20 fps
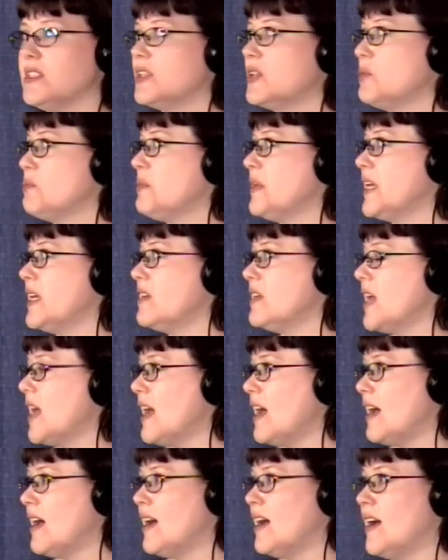a little bit
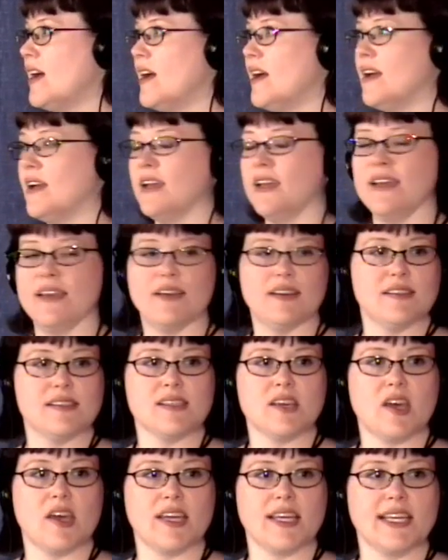uh,
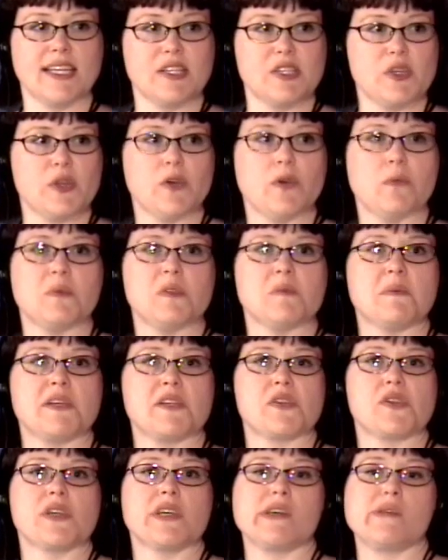talking to him,
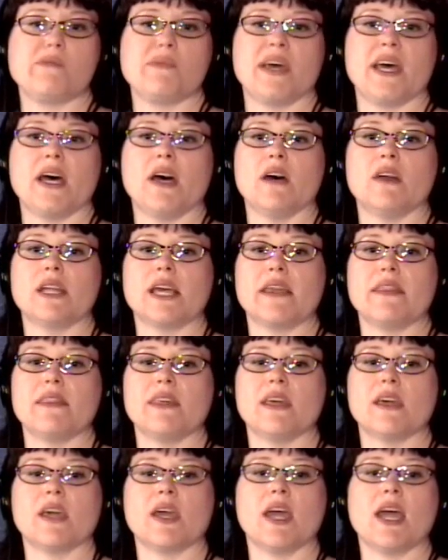especially about on I
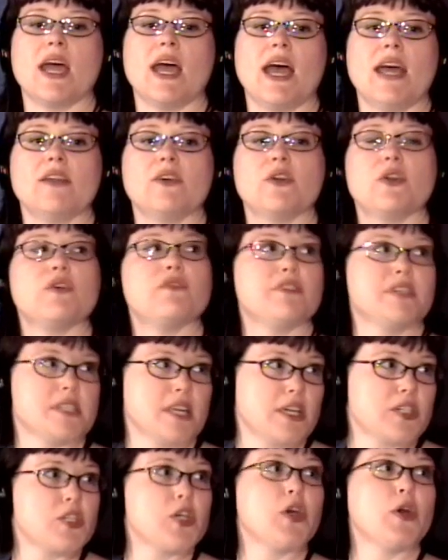think, OR blogs. I don't know I, if I you
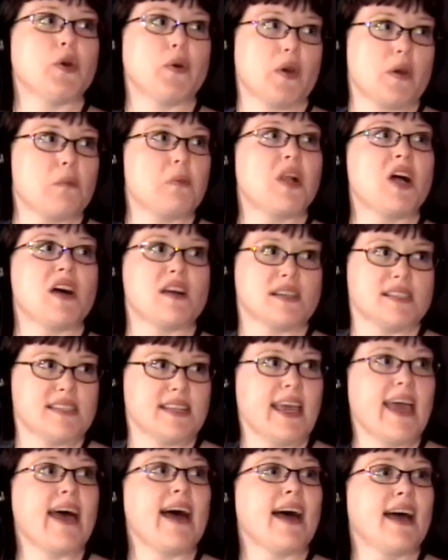talked stopped. to OR blogs.
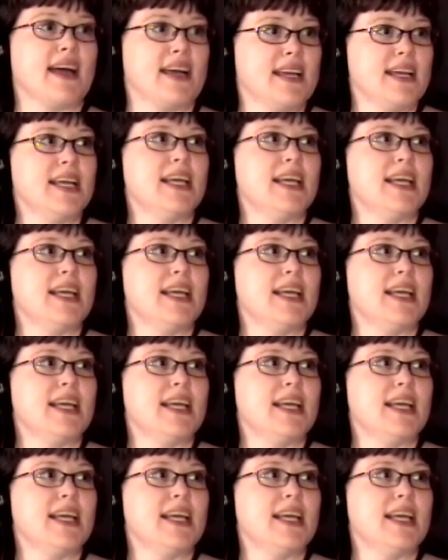Yeah,